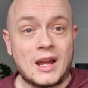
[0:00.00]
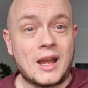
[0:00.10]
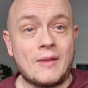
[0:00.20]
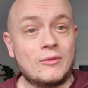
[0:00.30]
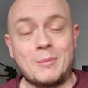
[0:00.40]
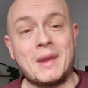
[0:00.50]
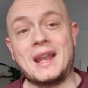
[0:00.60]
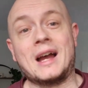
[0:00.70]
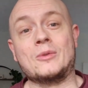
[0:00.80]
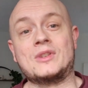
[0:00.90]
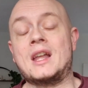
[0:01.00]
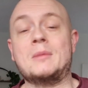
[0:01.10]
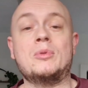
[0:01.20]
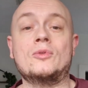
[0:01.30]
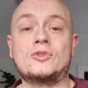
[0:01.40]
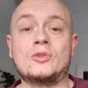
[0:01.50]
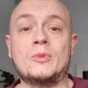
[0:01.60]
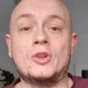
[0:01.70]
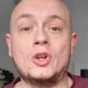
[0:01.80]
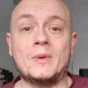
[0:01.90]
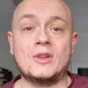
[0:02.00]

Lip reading: Every minute I was there, they pulled someone new in.